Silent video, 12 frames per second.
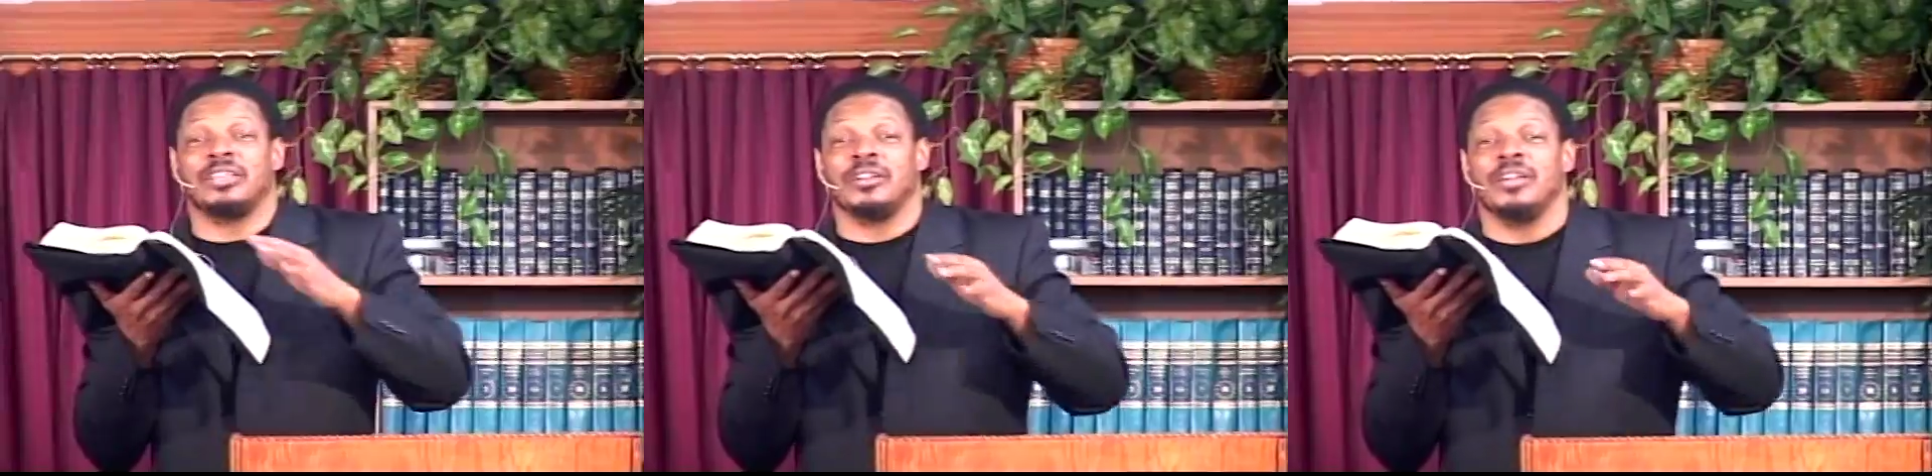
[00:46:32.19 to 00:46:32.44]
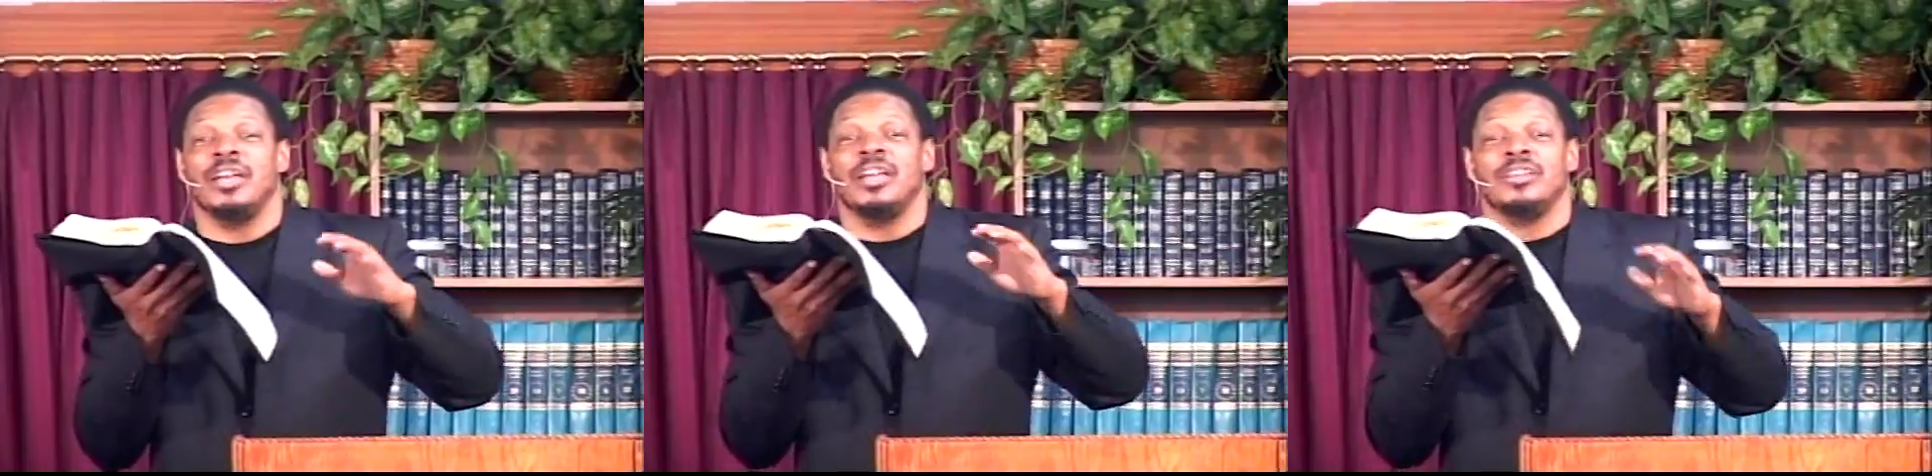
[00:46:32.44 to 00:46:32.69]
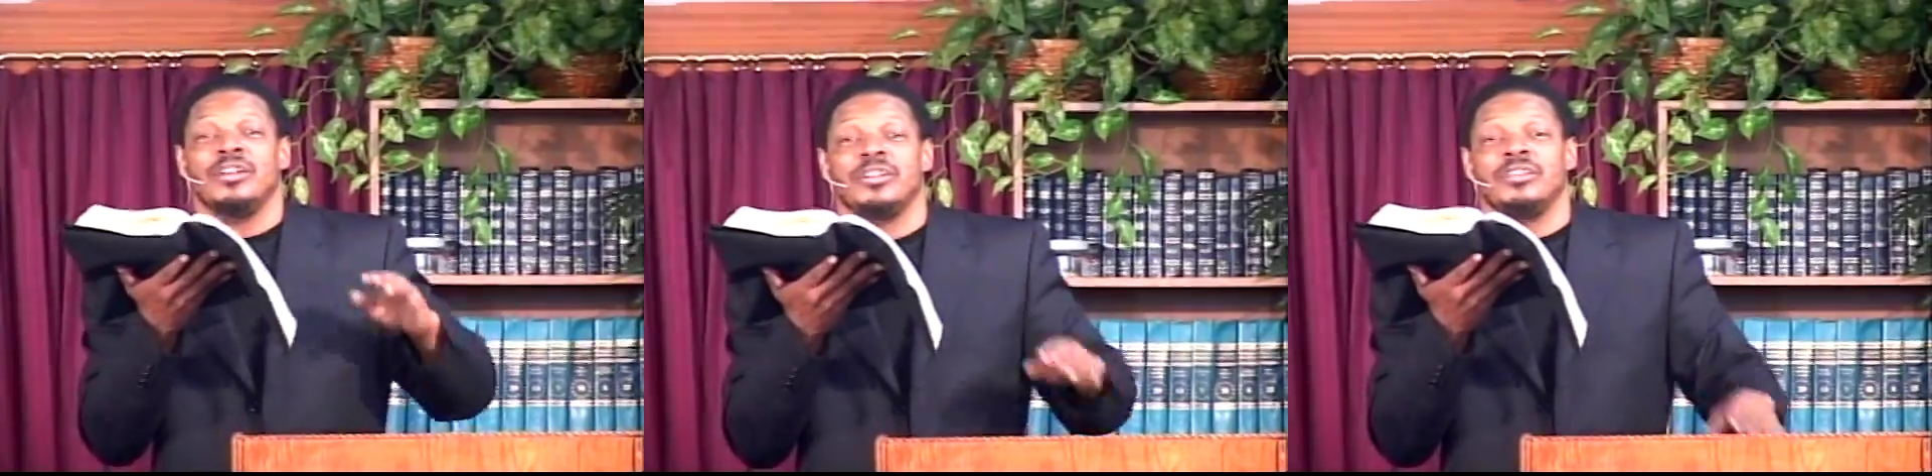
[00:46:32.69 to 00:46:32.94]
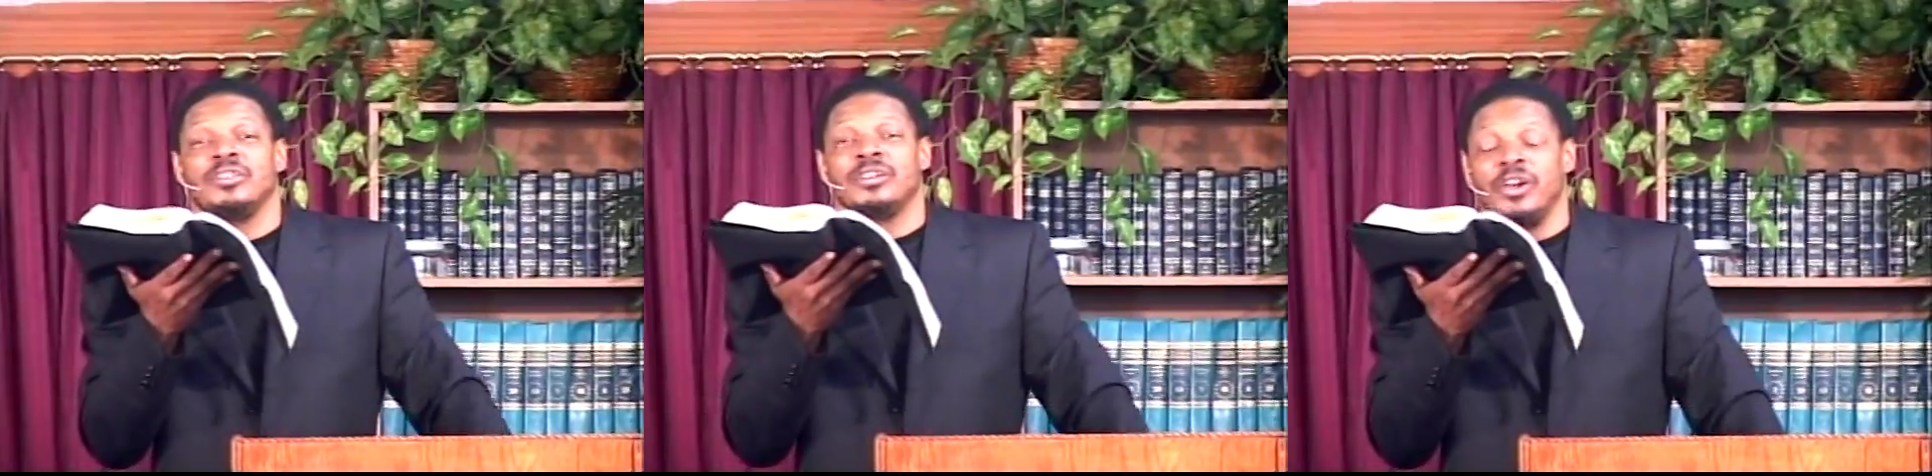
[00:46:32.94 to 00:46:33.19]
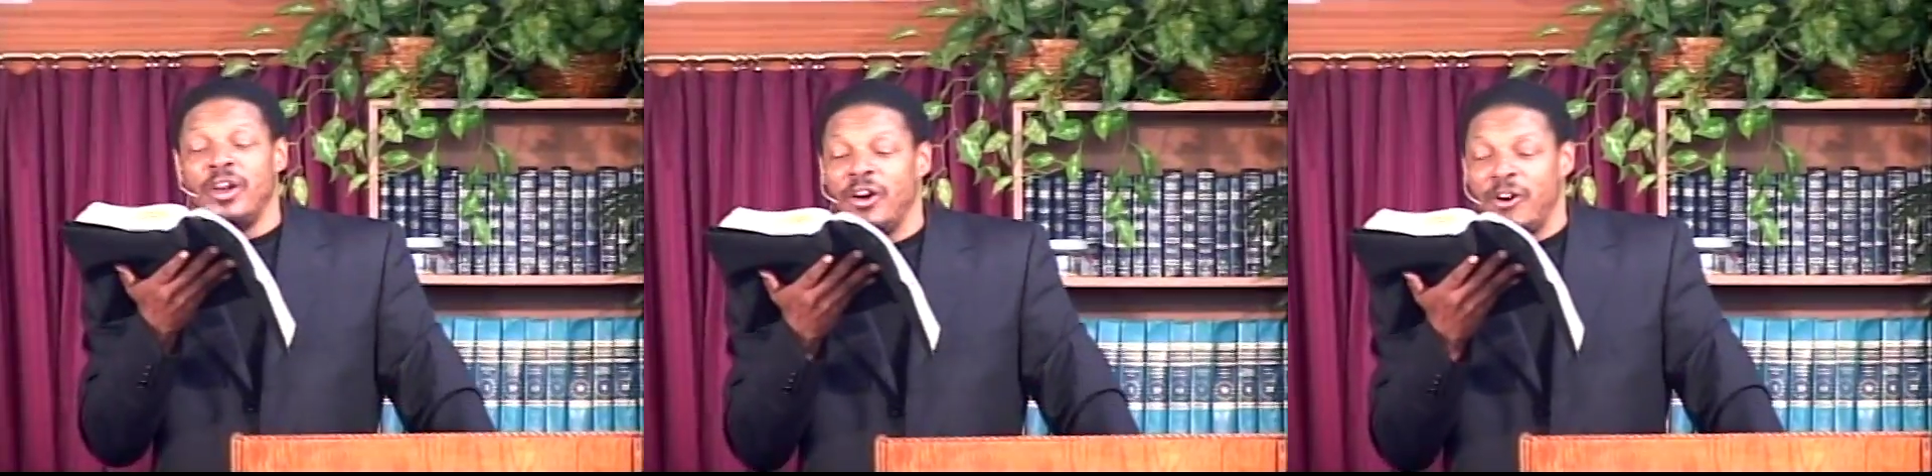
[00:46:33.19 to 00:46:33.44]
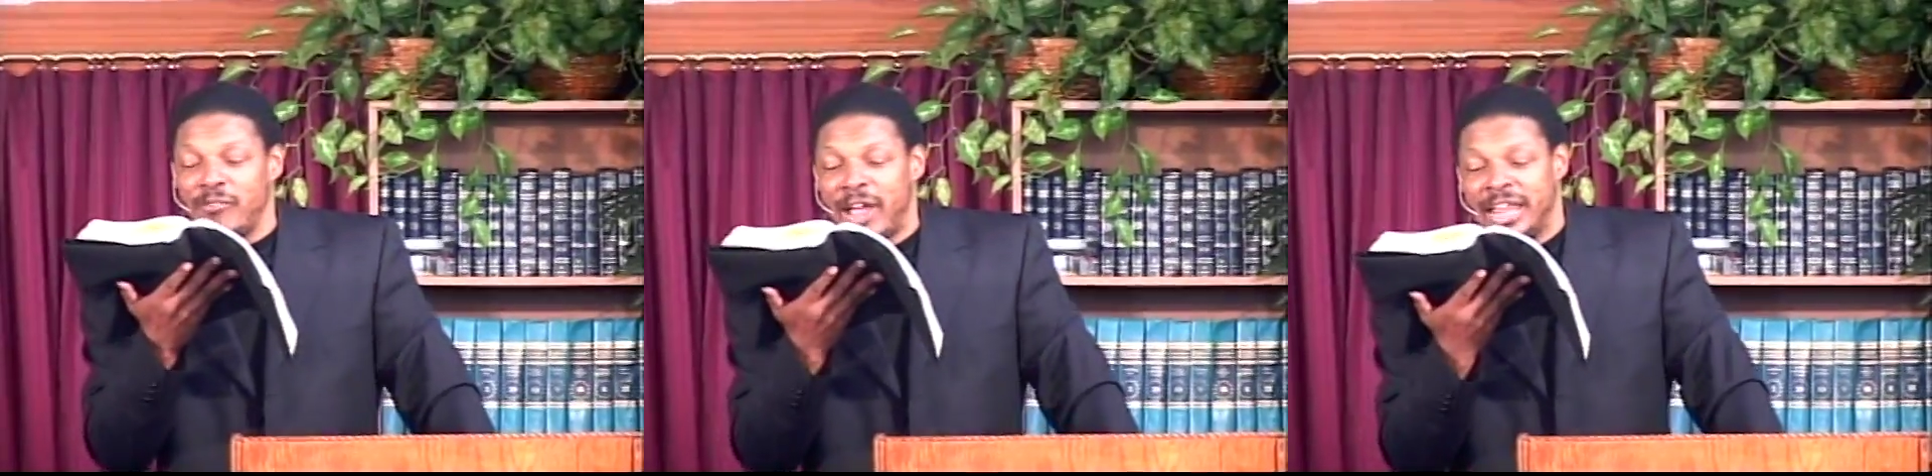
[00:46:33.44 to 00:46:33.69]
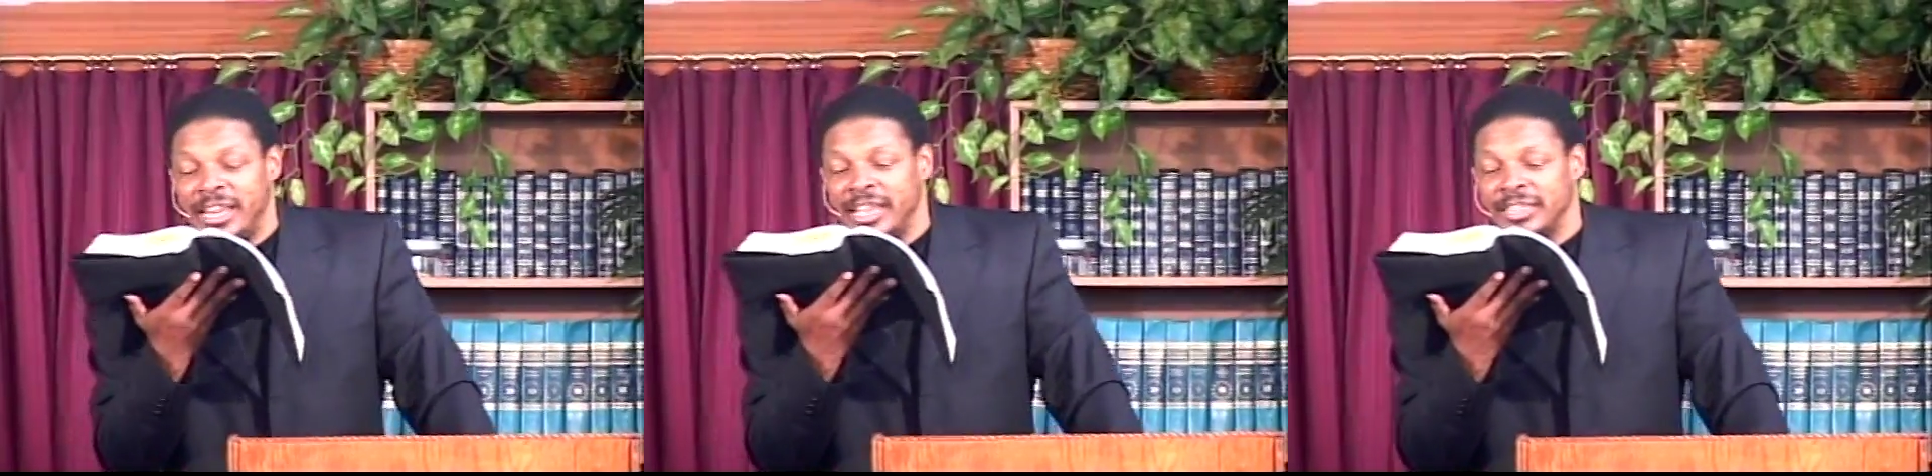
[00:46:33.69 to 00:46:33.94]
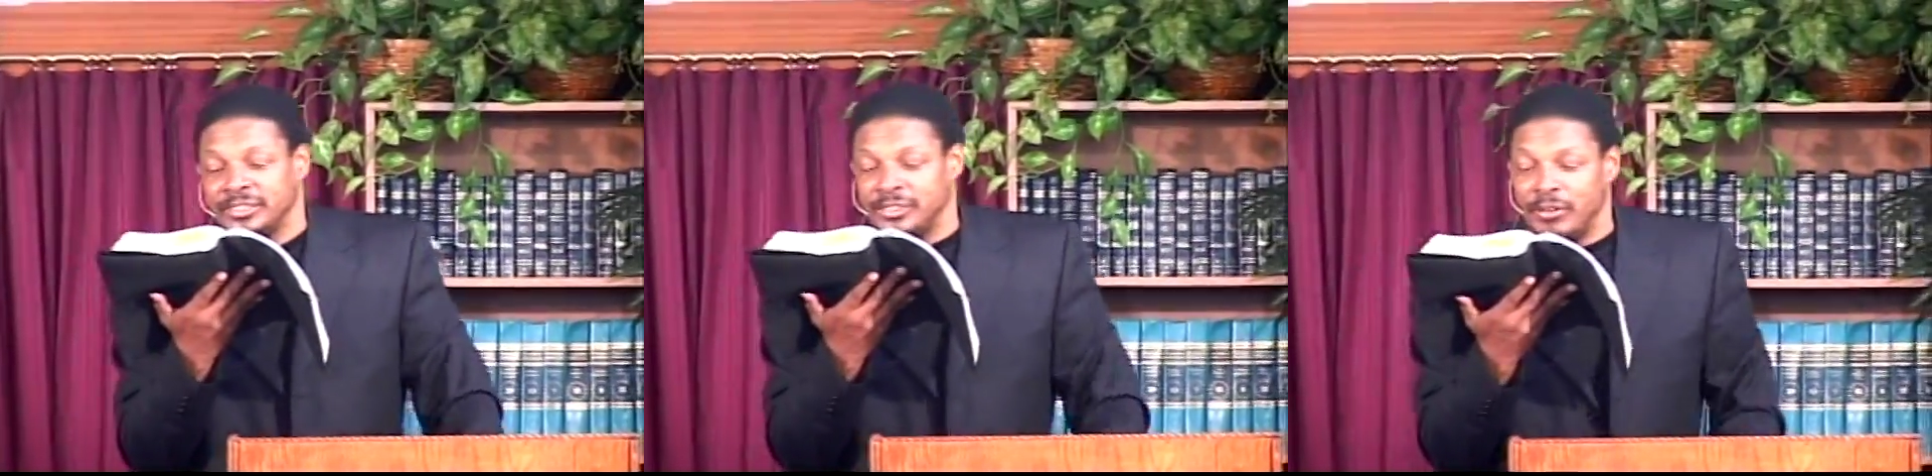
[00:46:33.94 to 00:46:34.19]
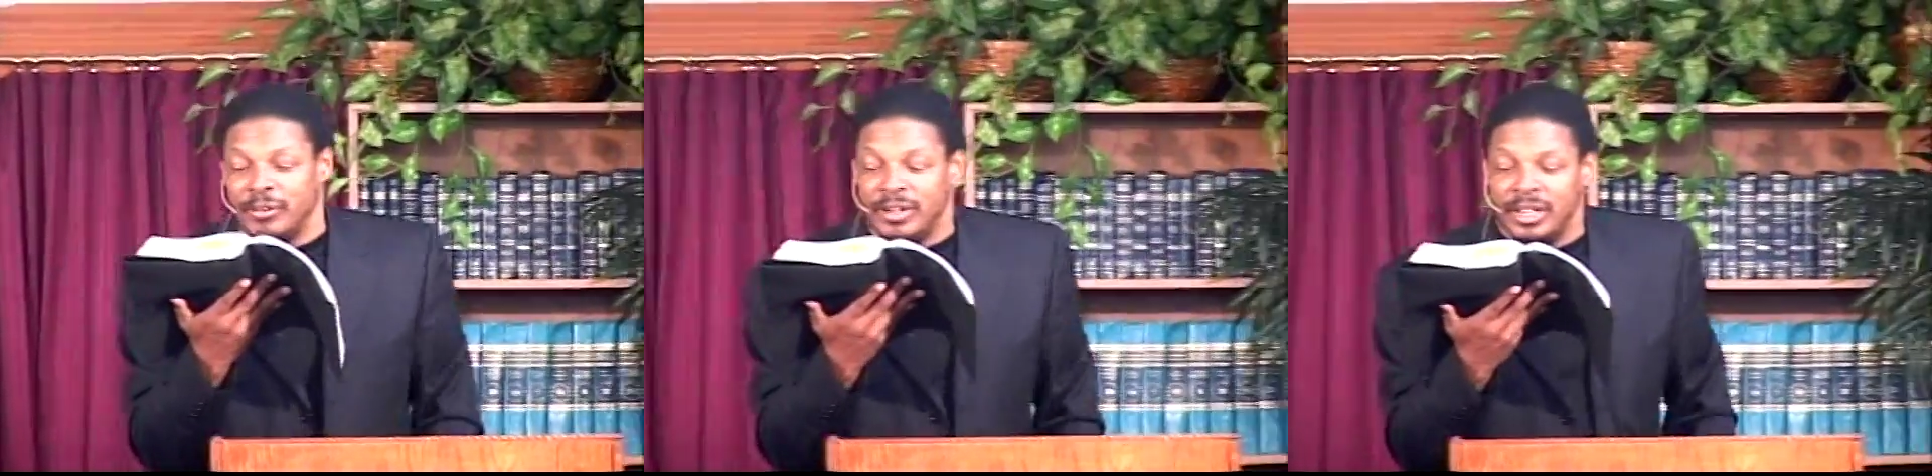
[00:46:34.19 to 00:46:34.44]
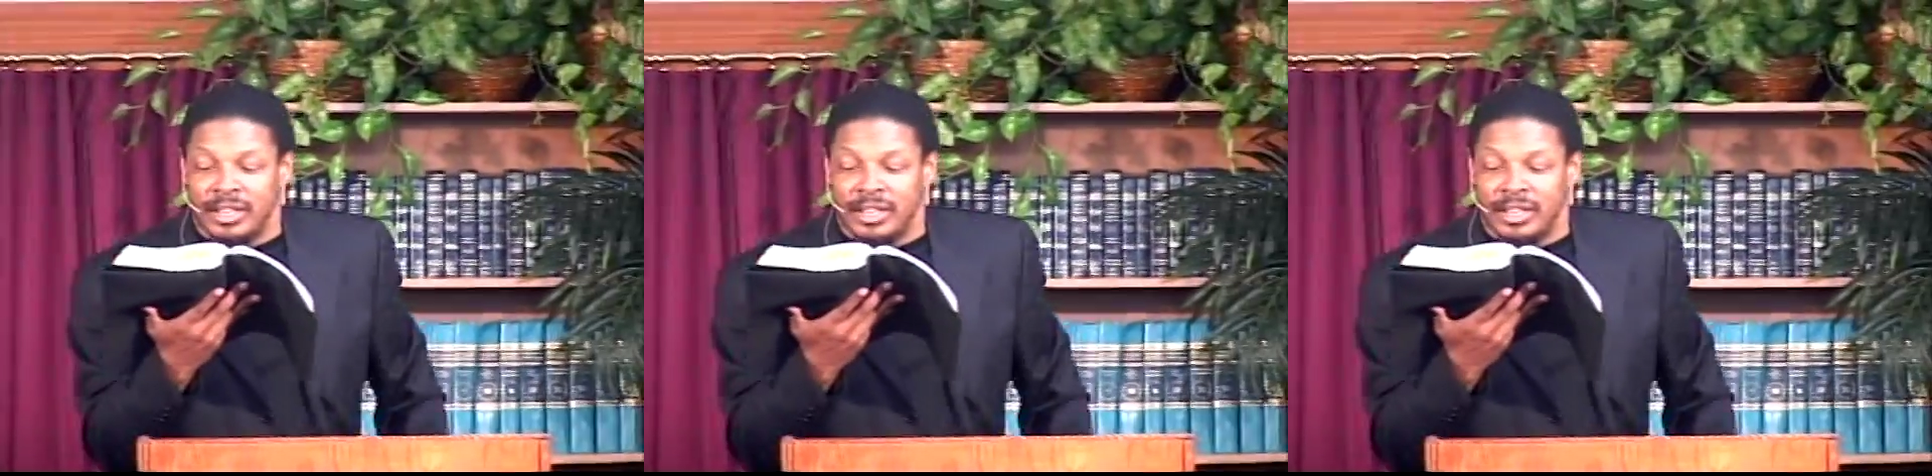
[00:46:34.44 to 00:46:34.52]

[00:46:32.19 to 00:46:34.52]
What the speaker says: the girl right here, so